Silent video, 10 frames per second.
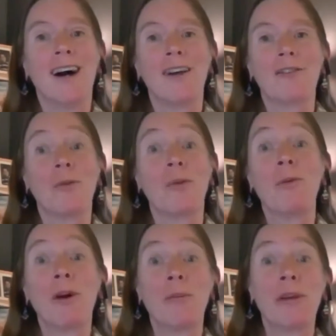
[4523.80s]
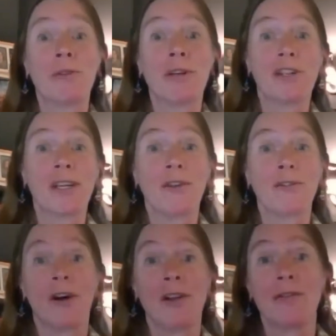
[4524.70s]
So we will be reaching out
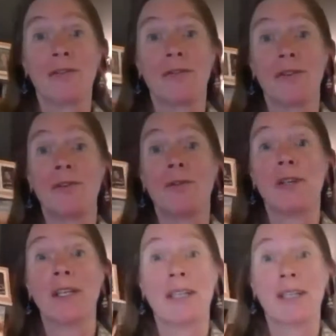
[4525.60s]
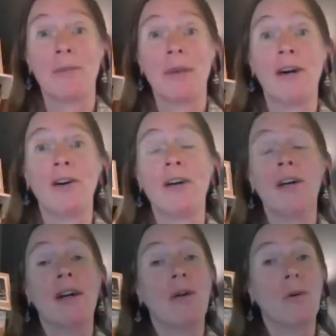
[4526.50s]
to all of you in email
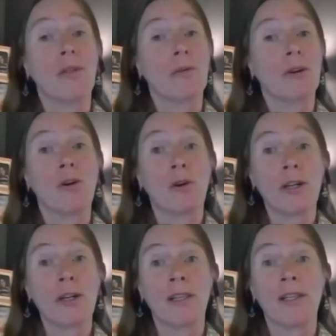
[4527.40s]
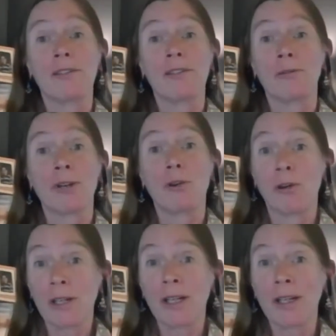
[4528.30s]
with a link to the
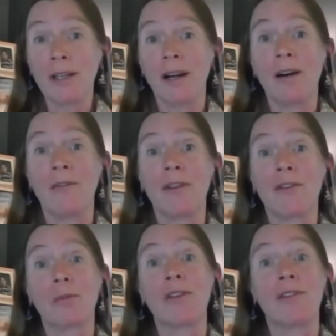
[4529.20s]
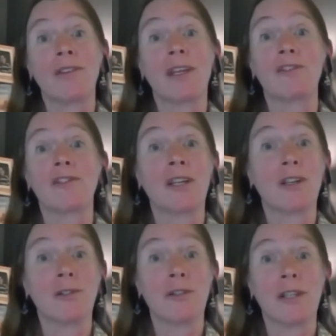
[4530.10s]
recording of this presentation,
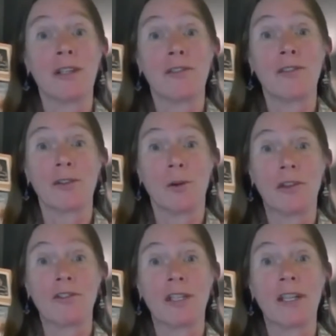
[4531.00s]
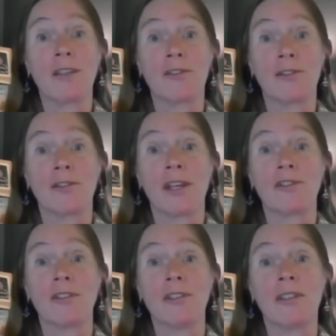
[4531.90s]
including this question and answer
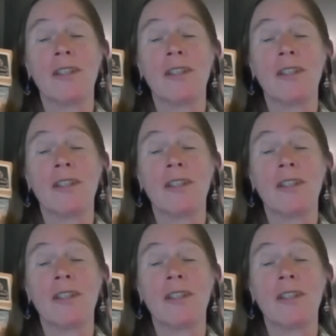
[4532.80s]
session,